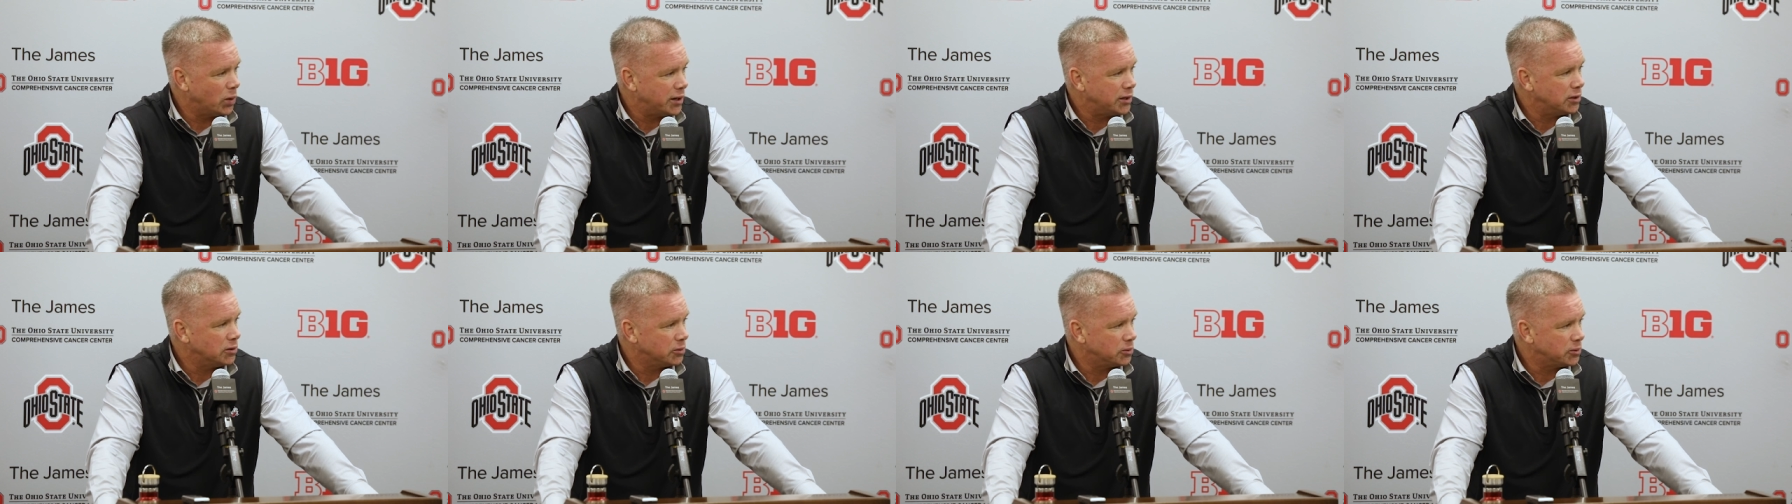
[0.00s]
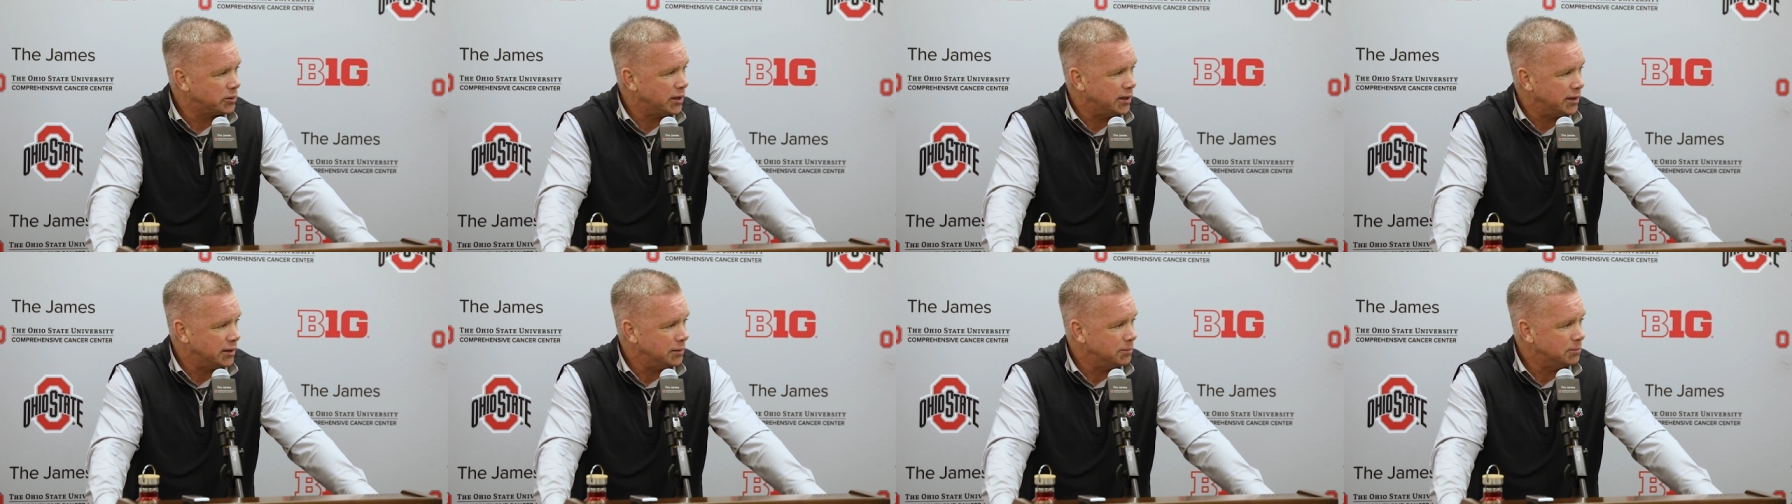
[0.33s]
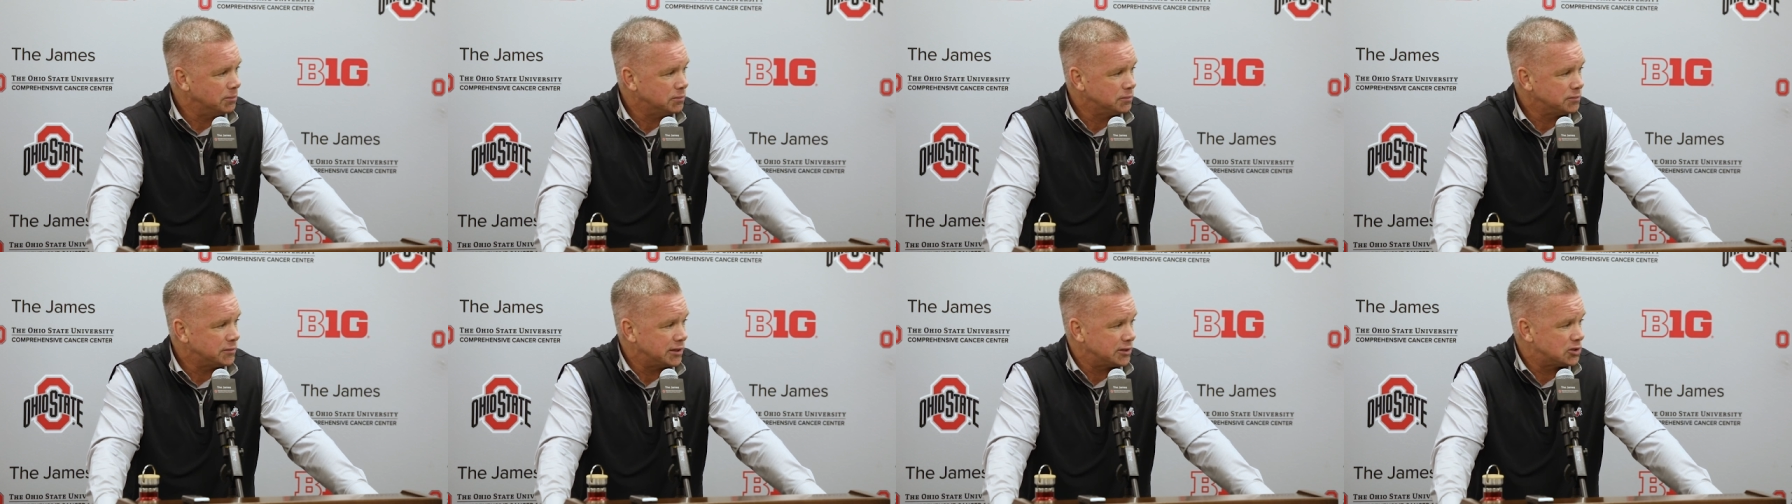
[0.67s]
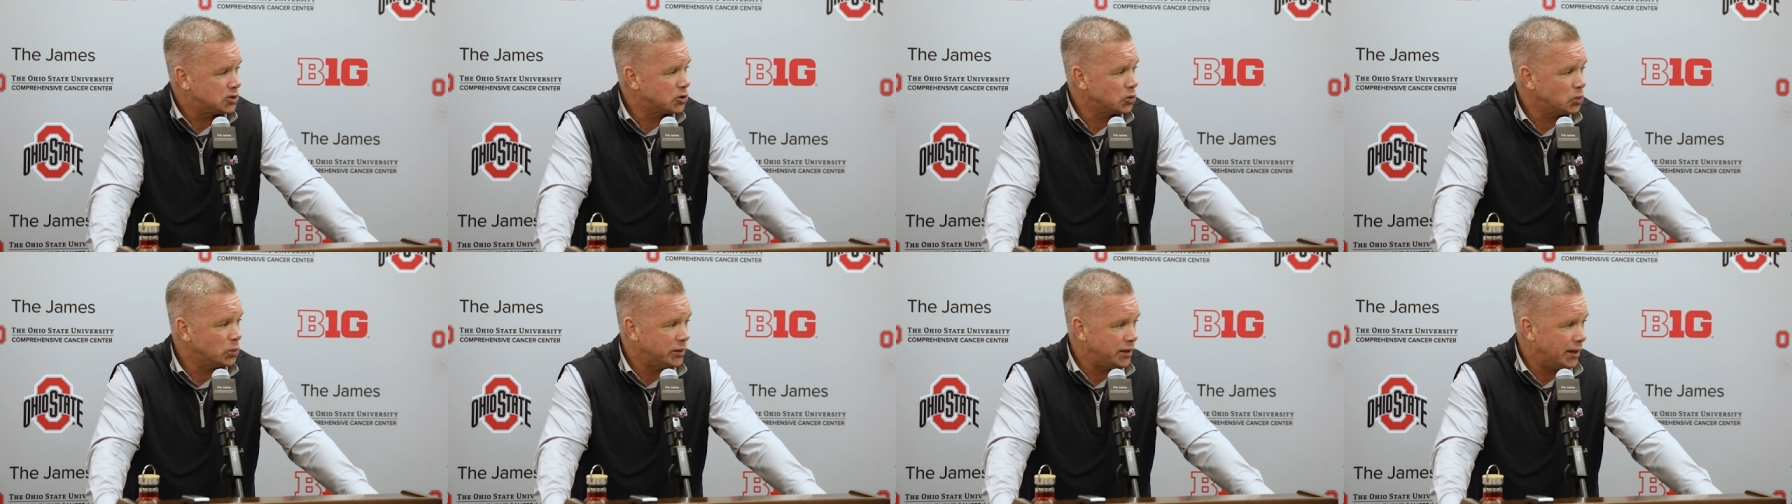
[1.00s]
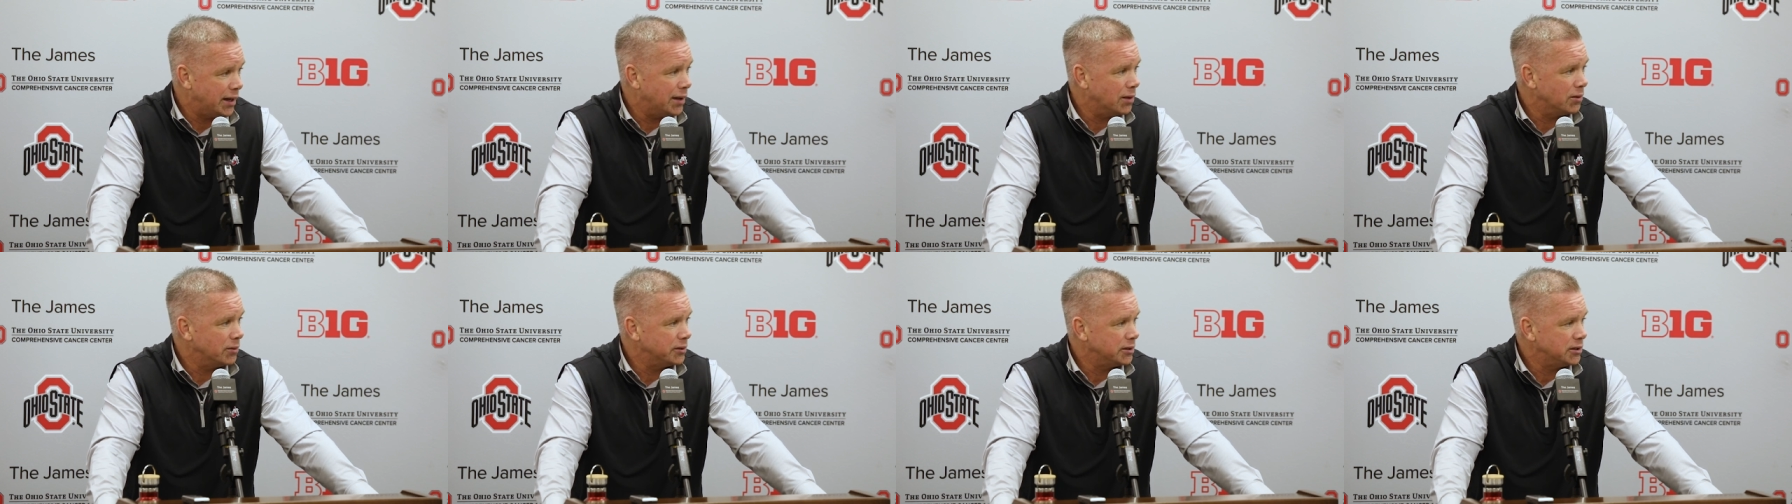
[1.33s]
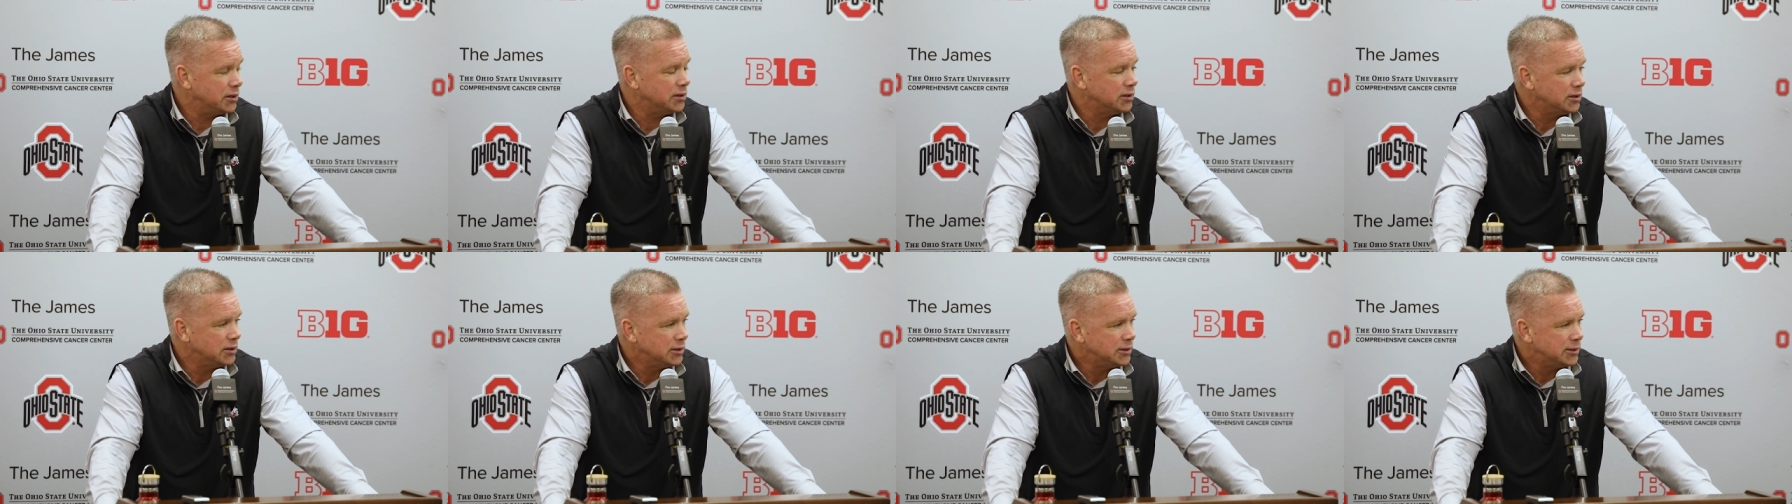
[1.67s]
regular game. That's the
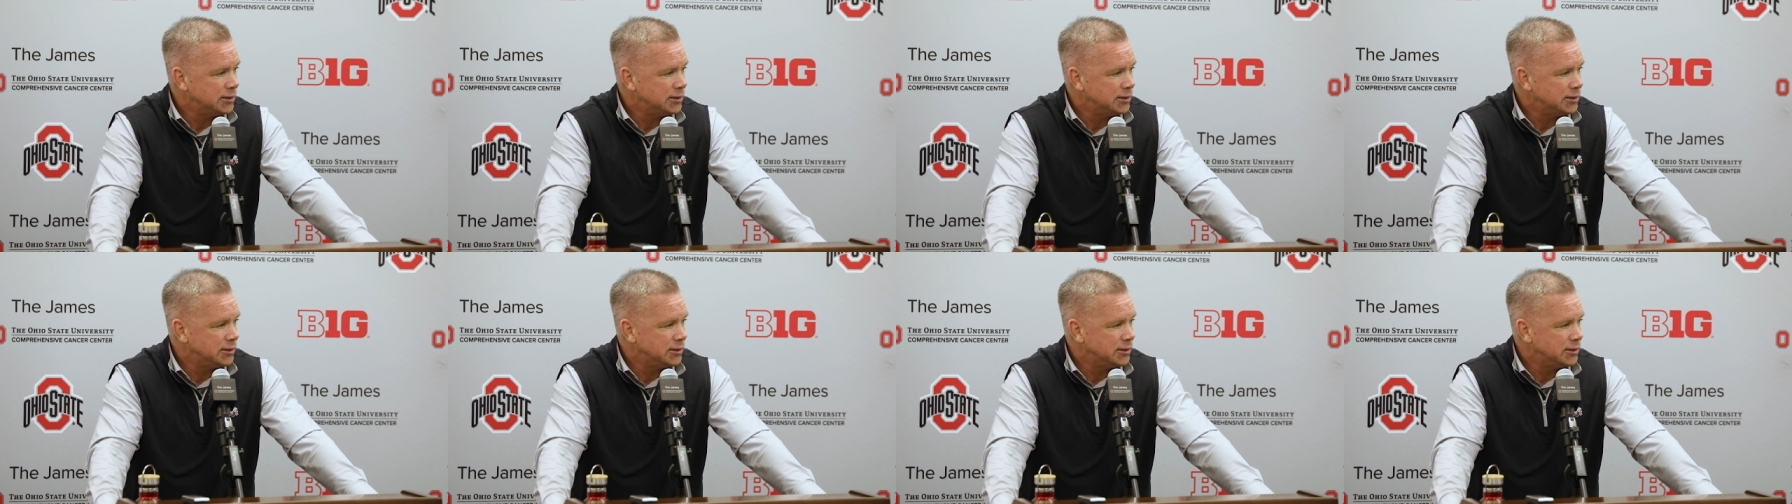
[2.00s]
reality.